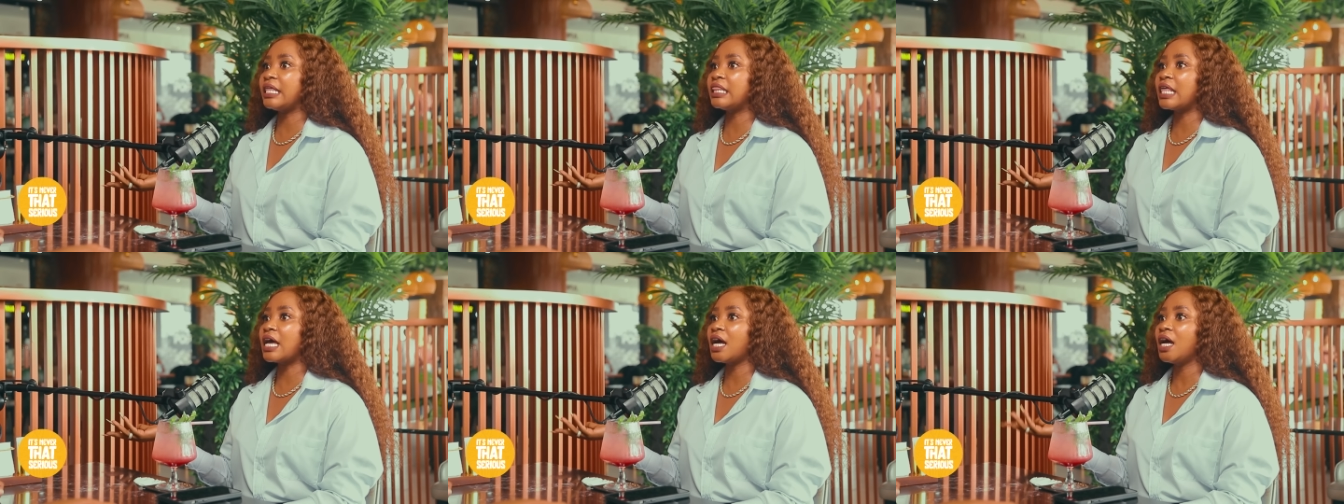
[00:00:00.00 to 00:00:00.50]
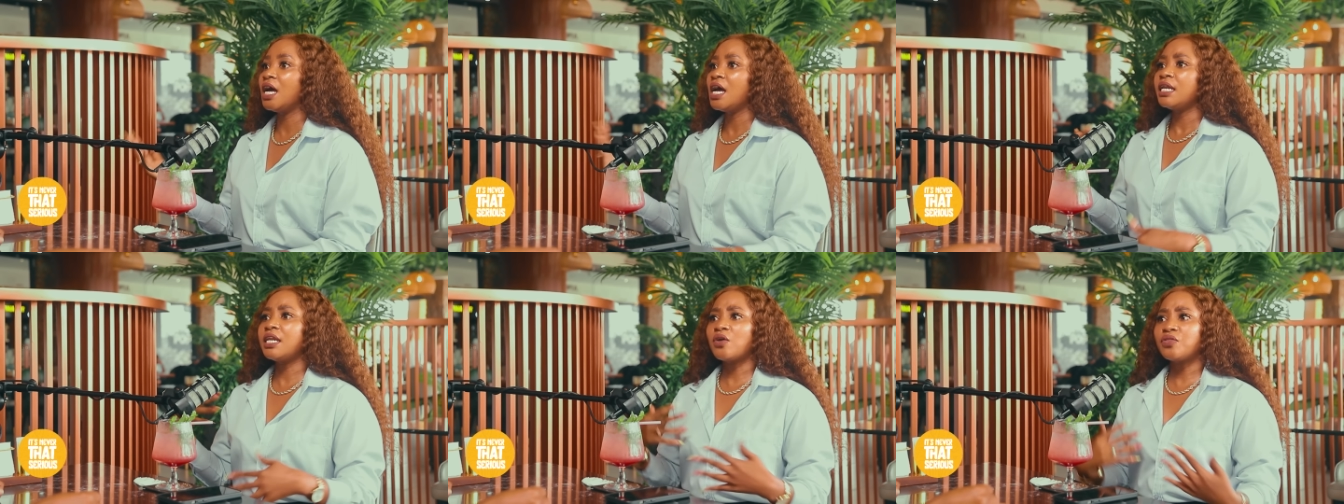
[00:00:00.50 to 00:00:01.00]
are in there.
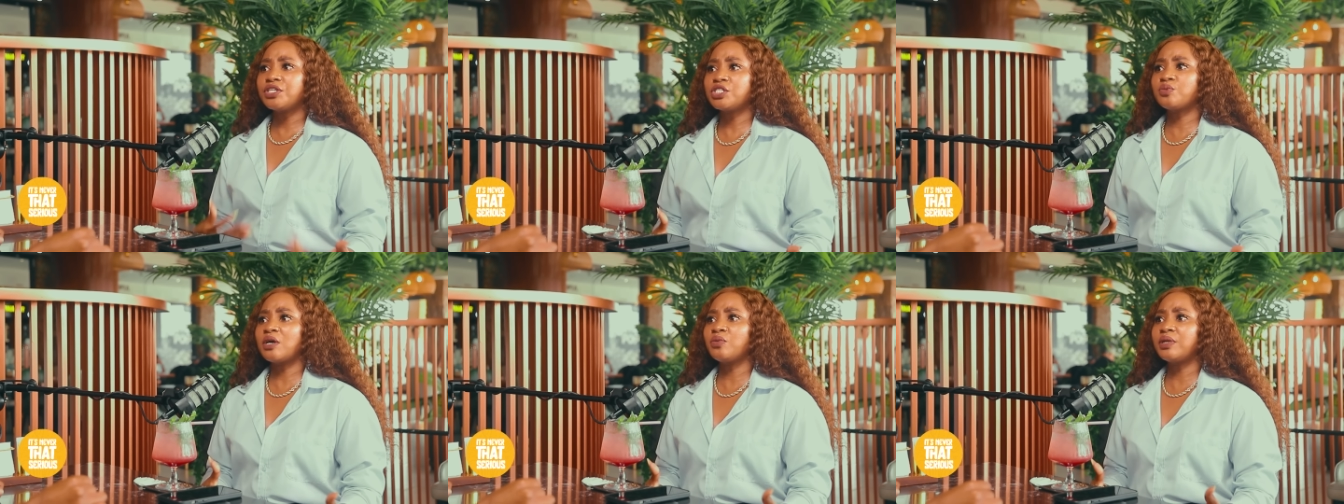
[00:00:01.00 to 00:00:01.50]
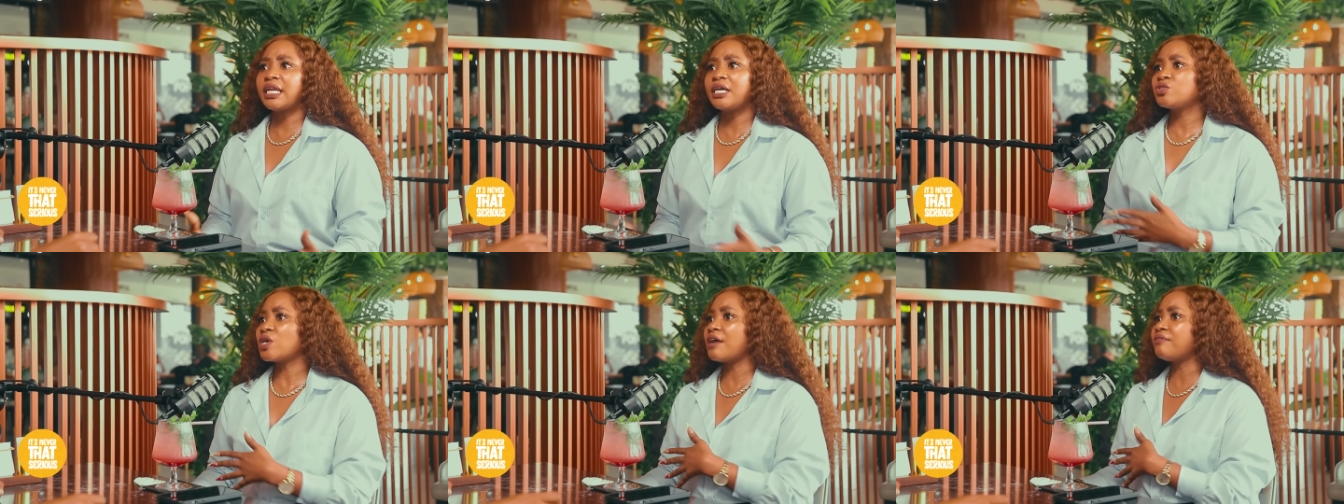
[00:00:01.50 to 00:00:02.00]
Now, this one would
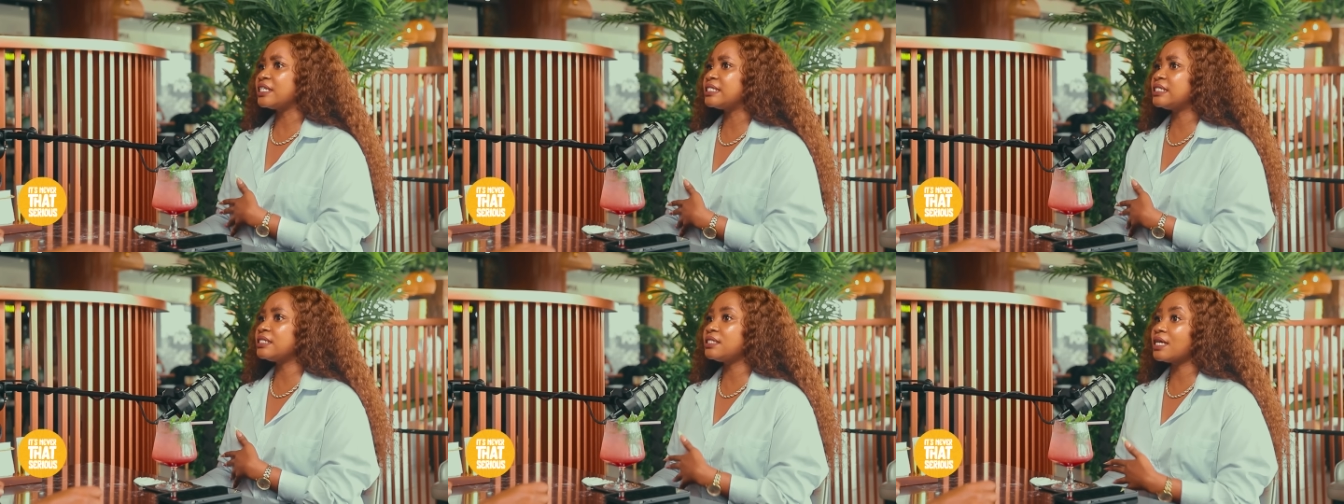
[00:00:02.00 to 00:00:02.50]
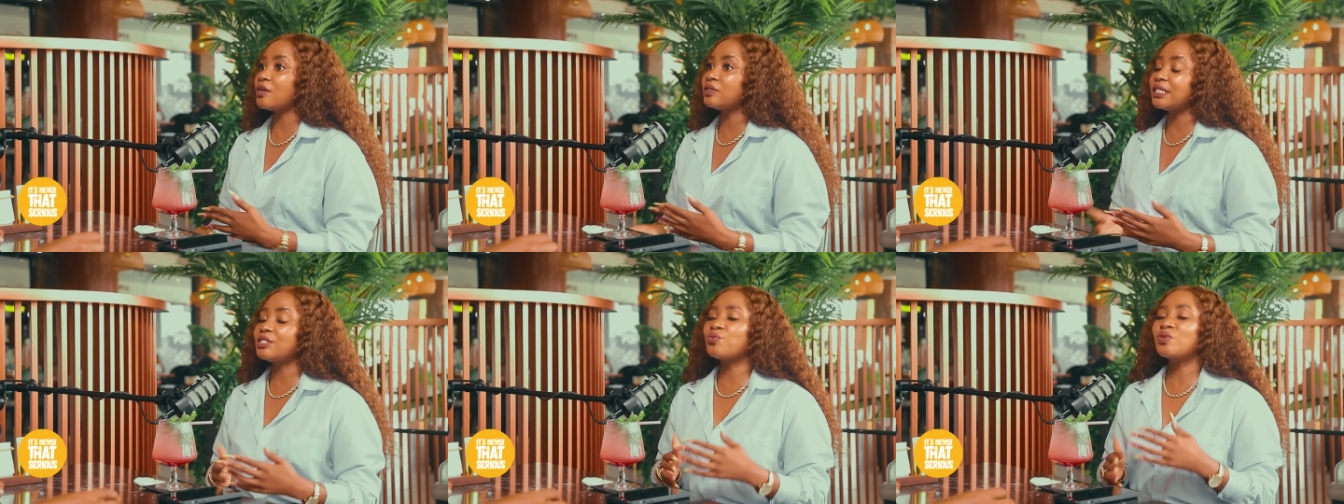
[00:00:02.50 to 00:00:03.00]
like to have a sit down.
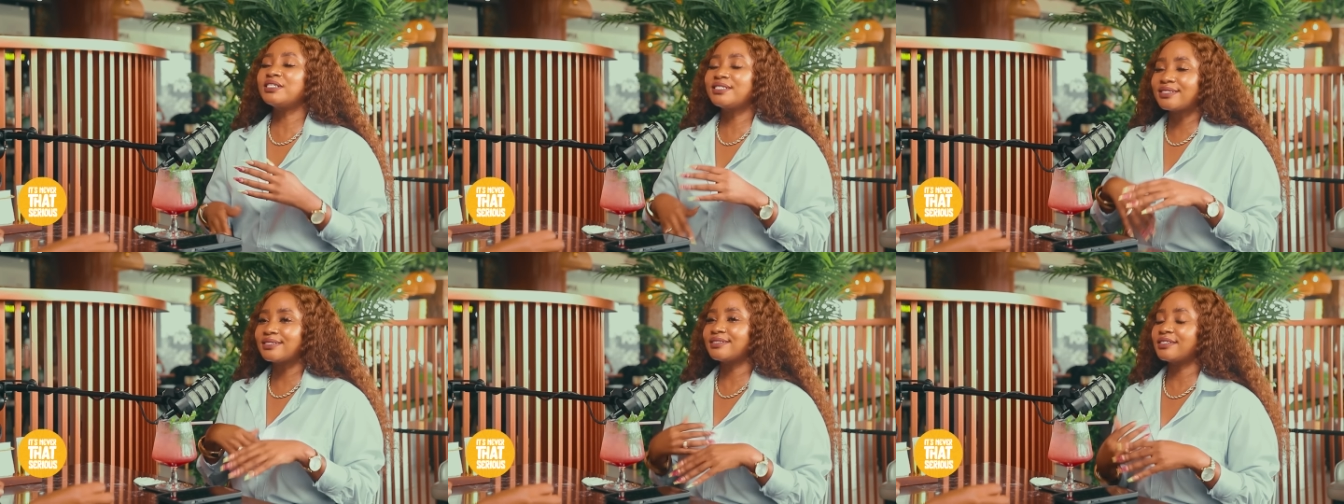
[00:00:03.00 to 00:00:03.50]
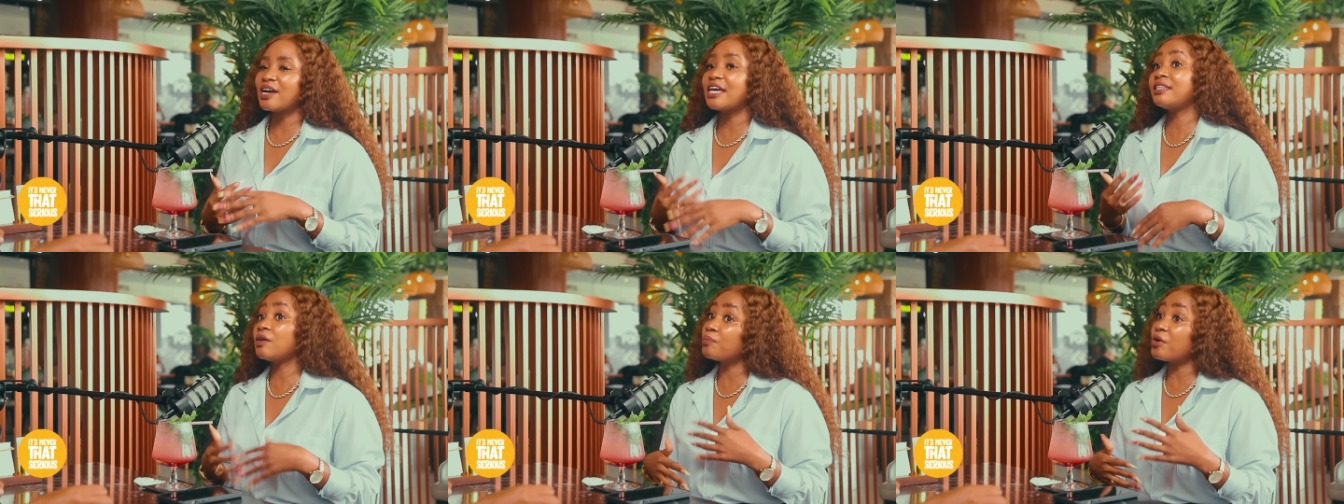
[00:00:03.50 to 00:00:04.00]

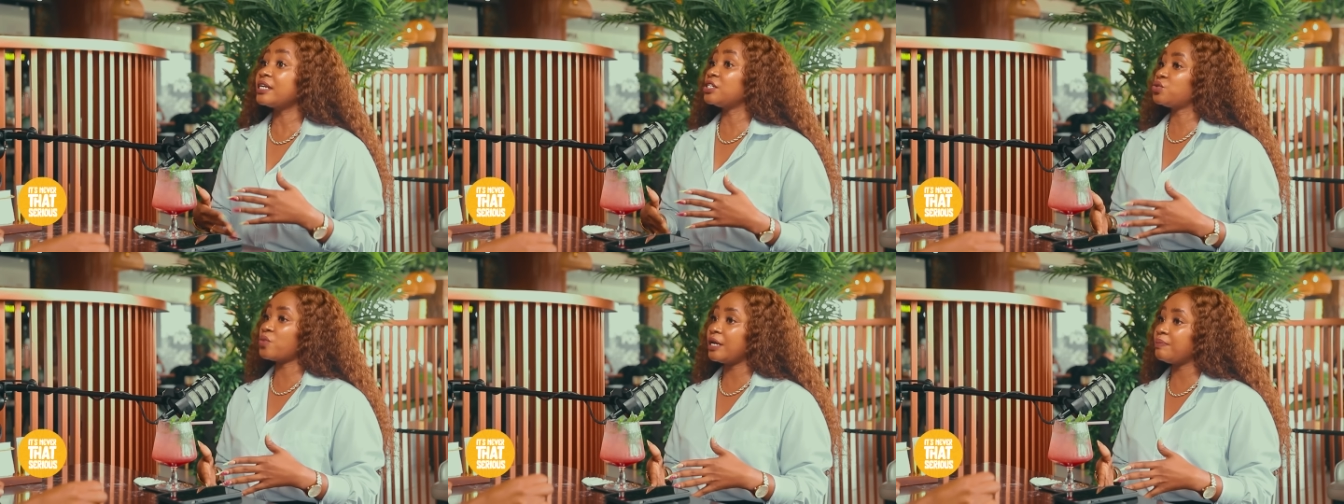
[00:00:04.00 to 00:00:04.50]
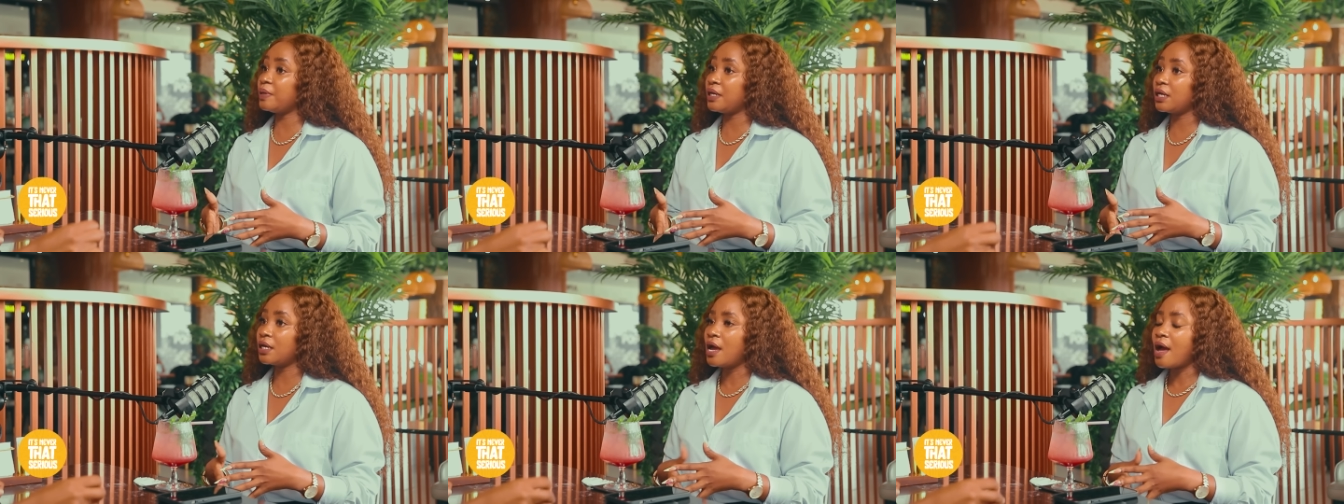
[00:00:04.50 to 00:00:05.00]
And the brand is quite
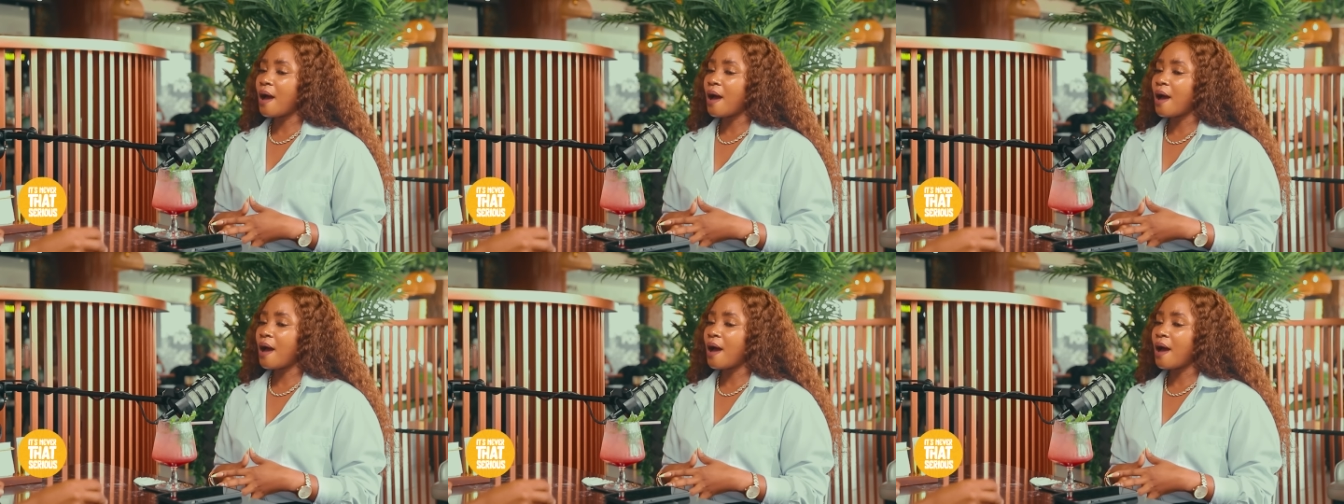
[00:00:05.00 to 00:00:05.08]
big.